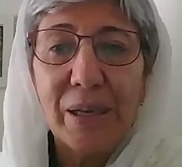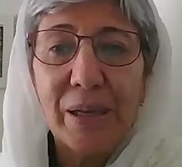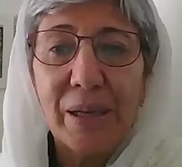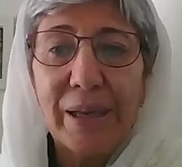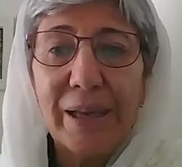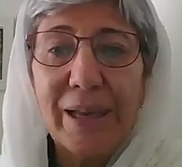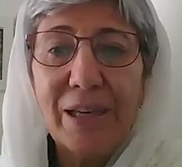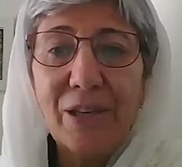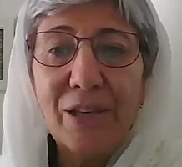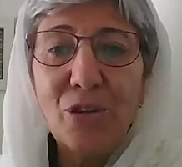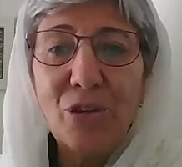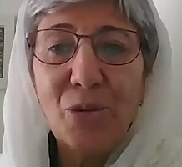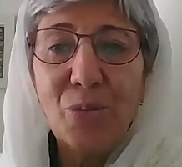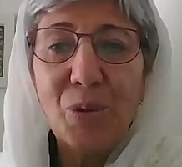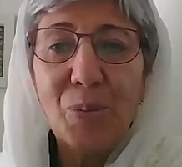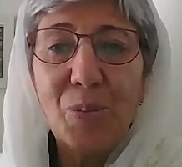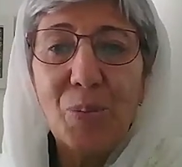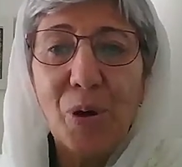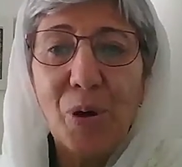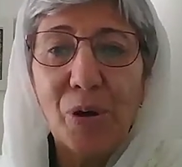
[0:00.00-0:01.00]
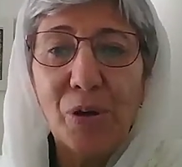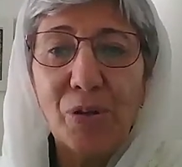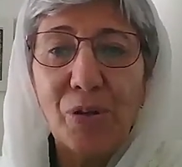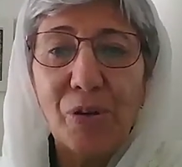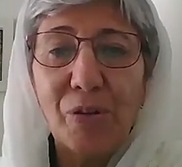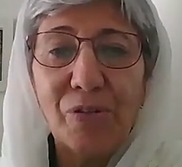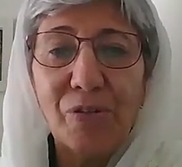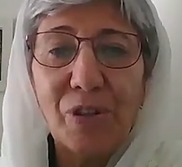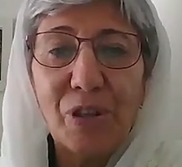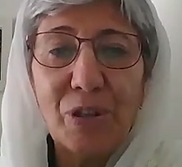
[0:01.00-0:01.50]
and to be part
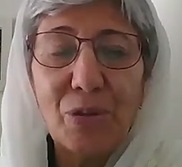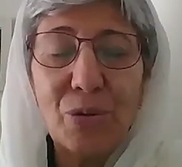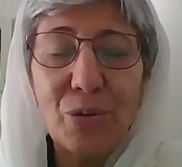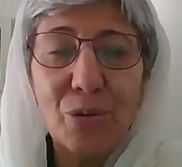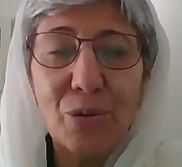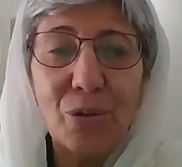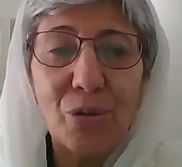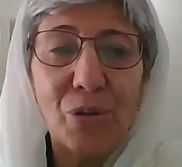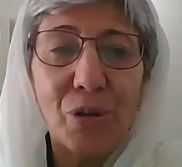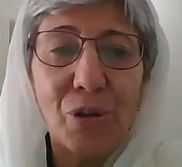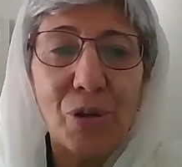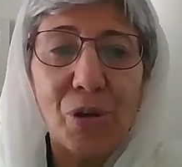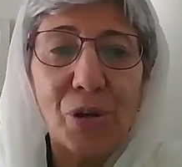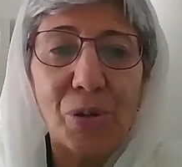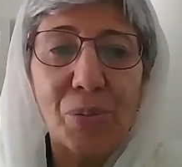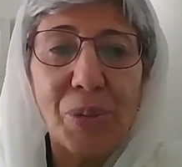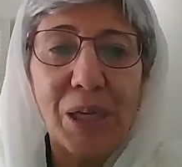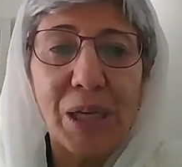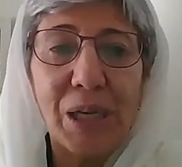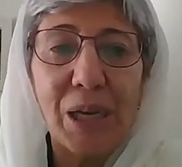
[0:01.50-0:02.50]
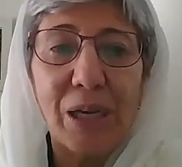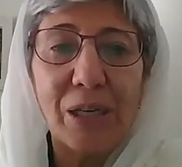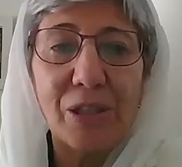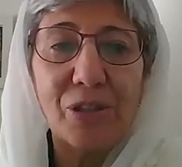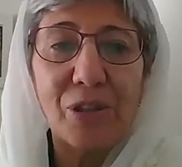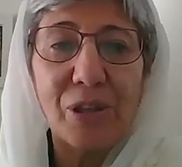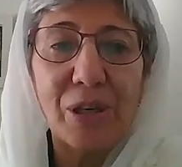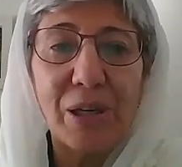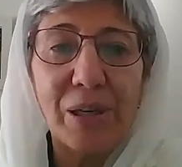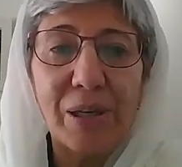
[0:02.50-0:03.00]
of the socio-economic,
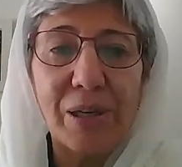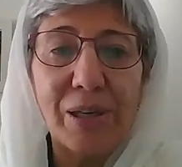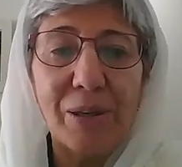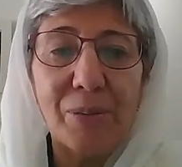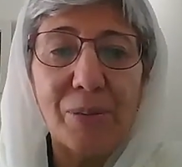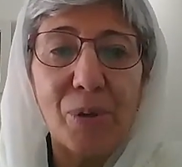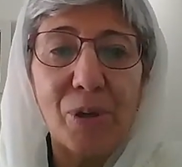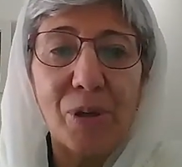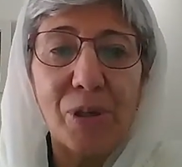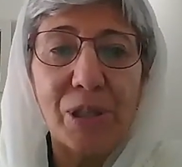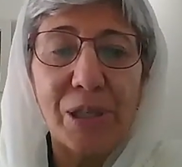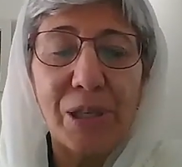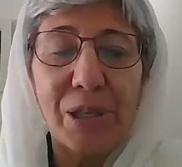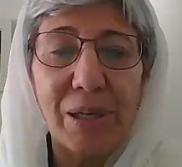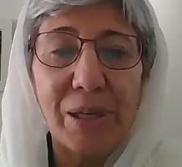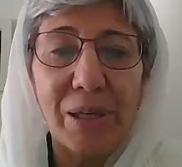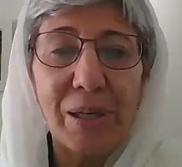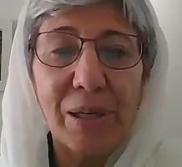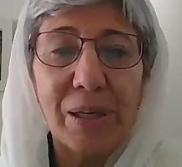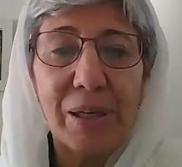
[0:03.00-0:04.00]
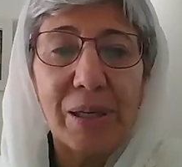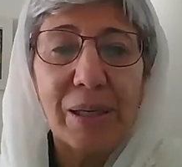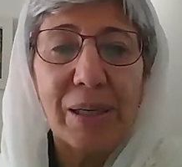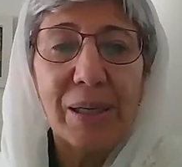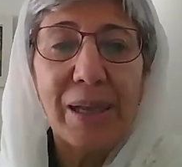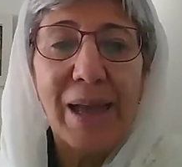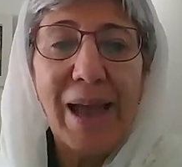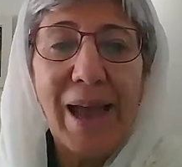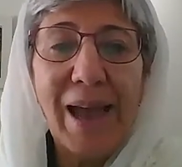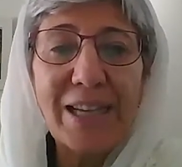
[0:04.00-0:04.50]
cultural, and political
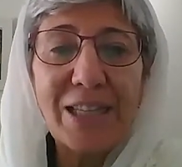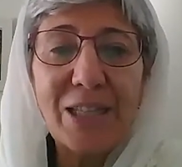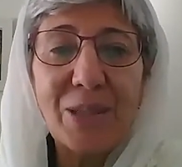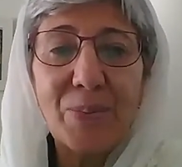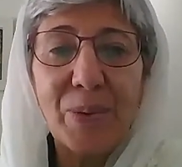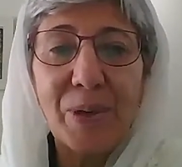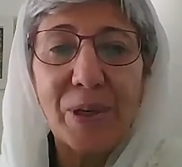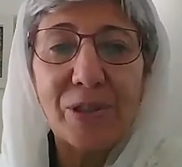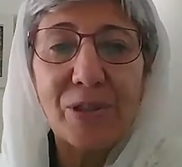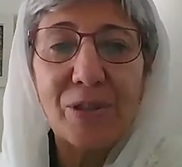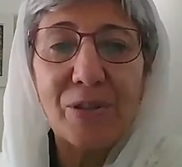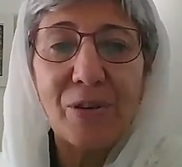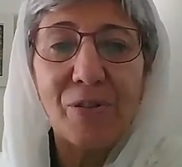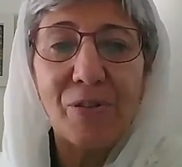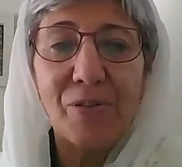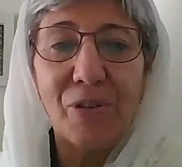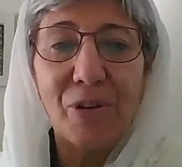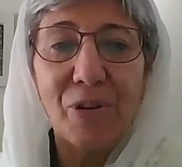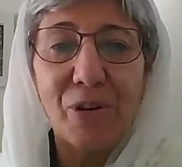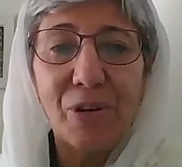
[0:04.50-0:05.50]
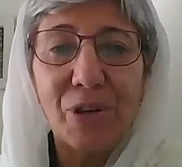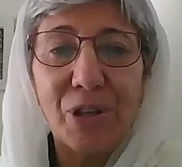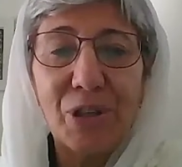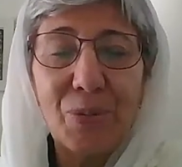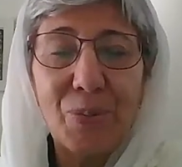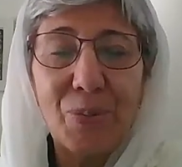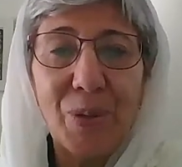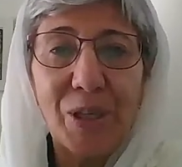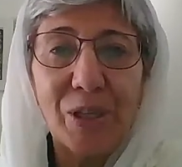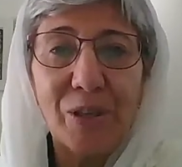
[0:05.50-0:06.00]
aspects of our
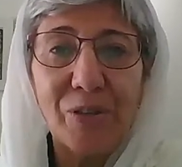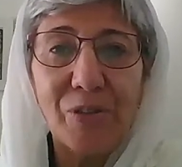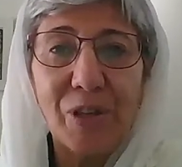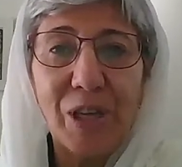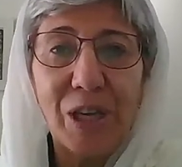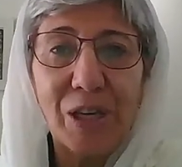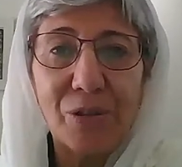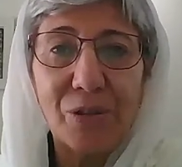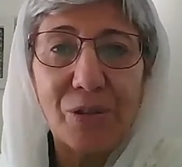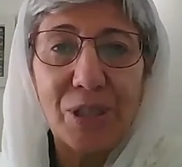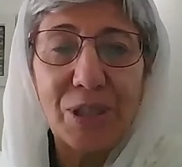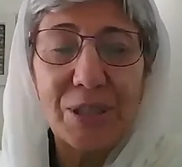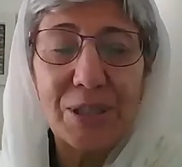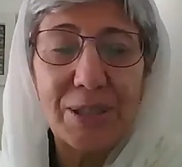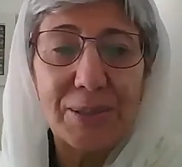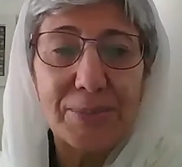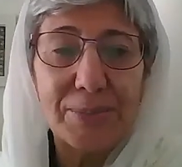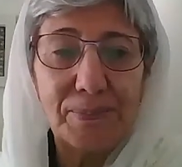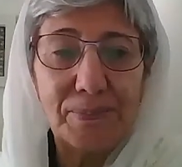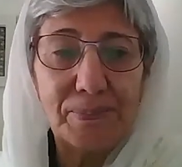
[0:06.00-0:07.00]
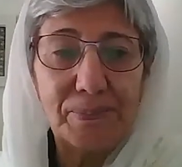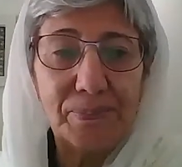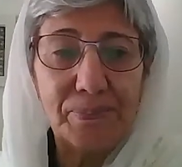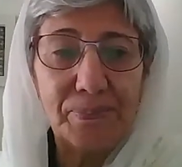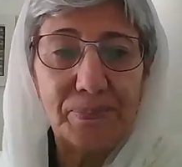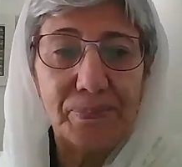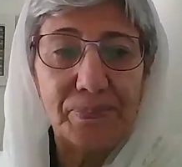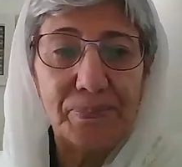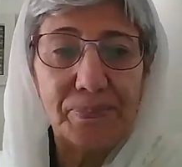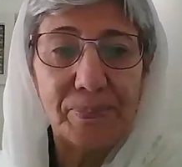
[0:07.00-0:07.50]
respective countries.
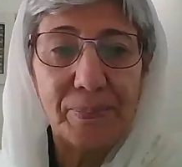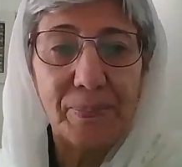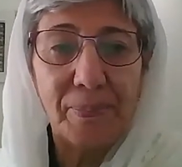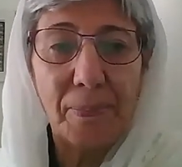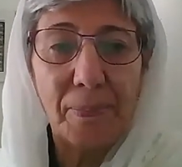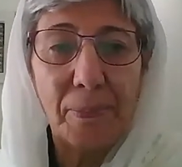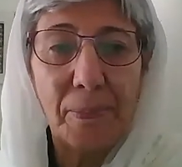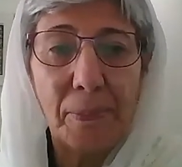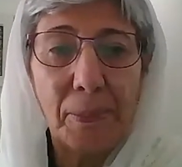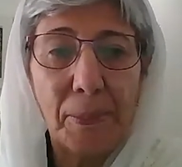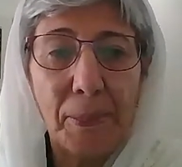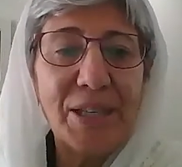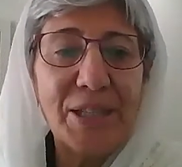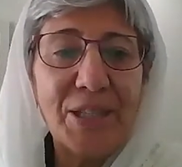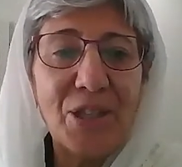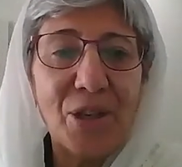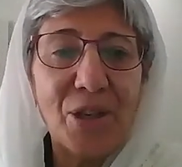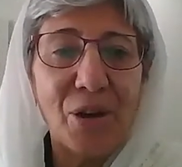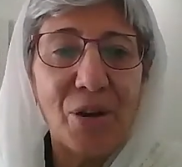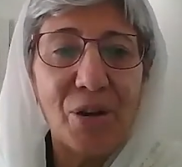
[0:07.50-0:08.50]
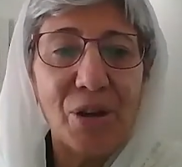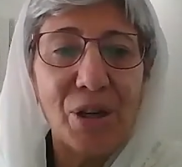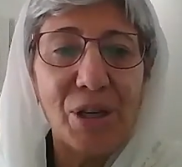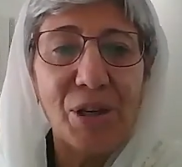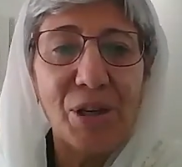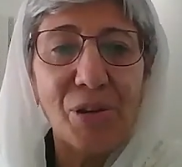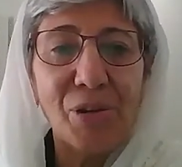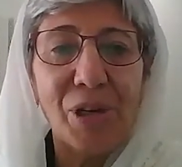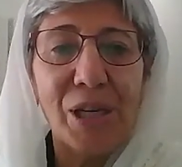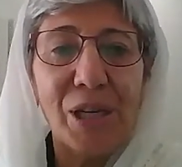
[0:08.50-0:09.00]
Rights are
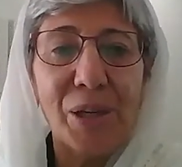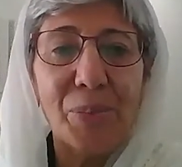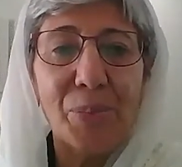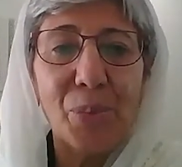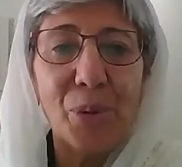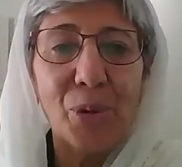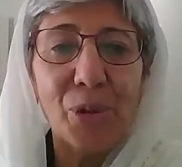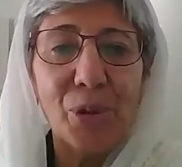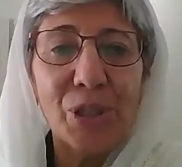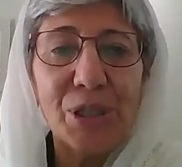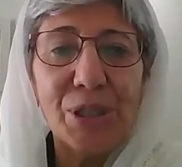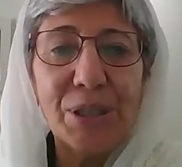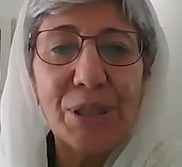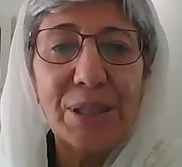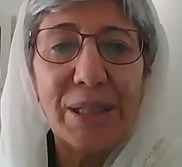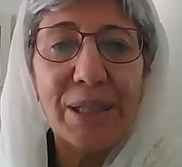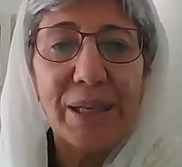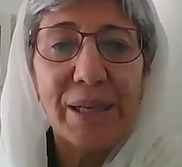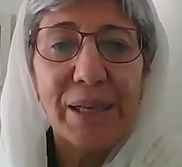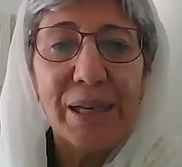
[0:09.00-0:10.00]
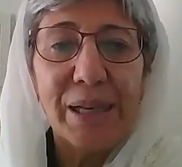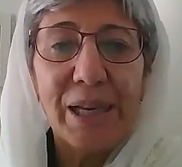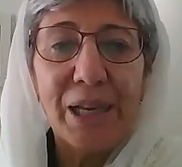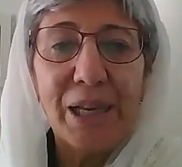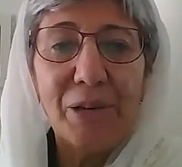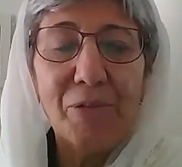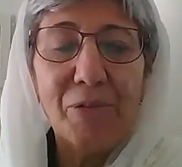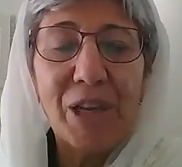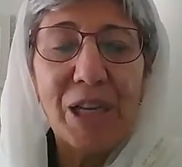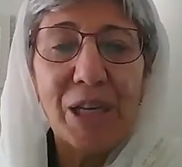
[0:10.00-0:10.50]
equally important,
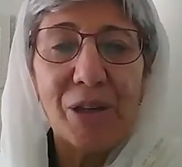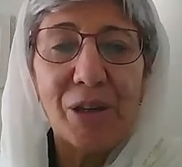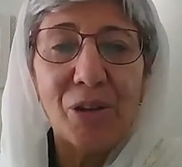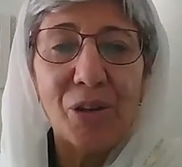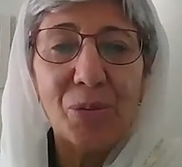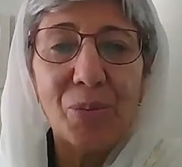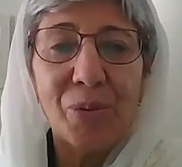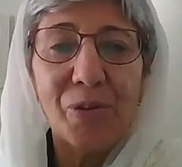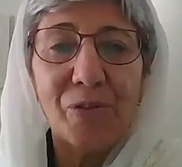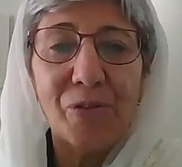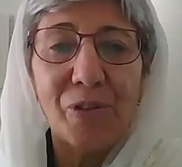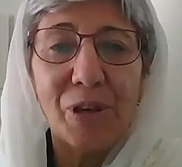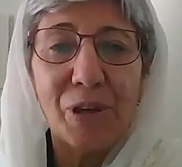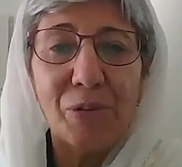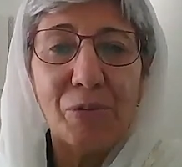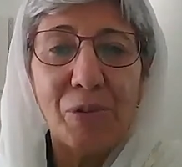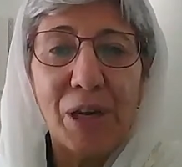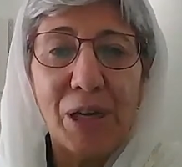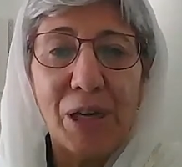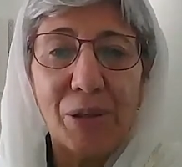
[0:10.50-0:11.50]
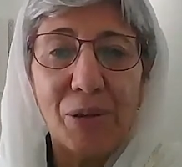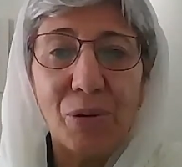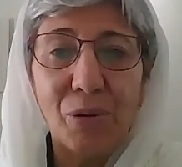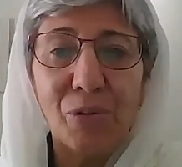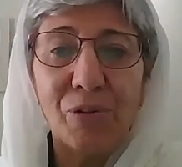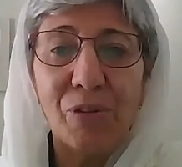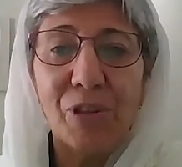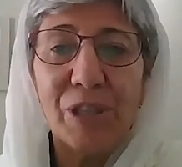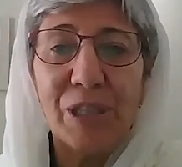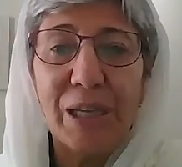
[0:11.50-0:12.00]
and we cannot prefer one
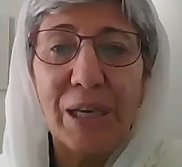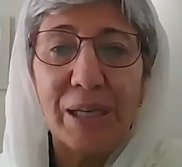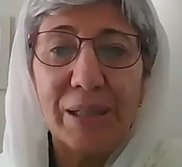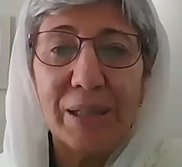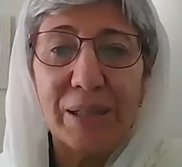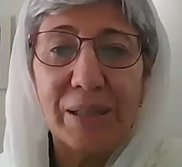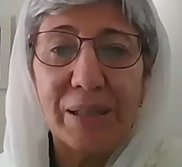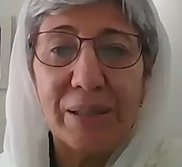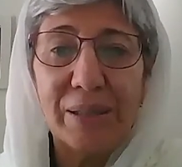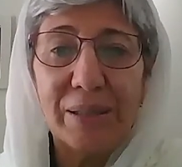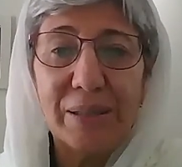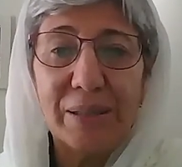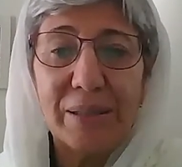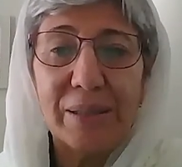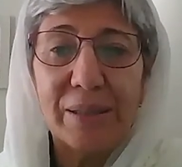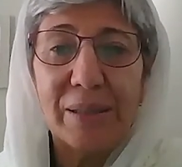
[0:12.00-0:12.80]
over the others.